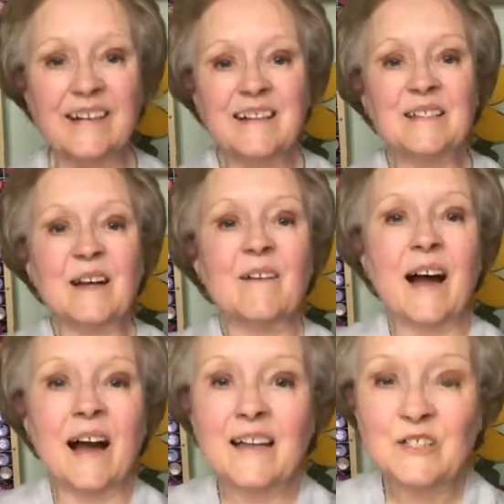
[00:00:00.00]
So
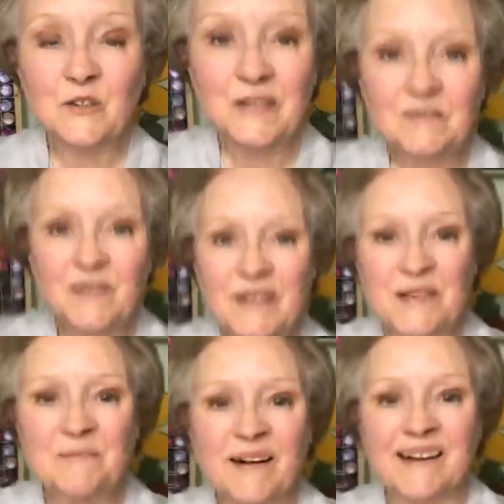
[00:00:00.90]
I enjoyed it very
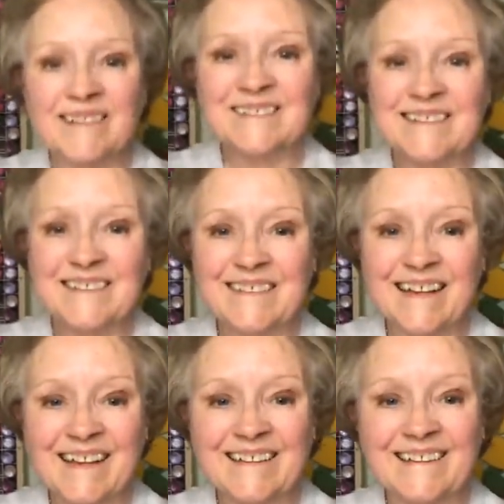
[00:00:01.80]
much. Good
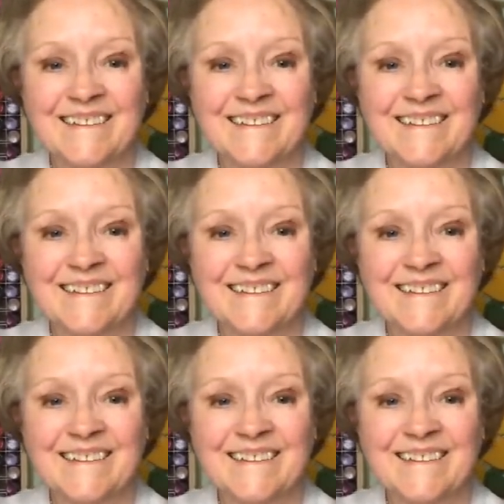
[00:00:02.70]
night.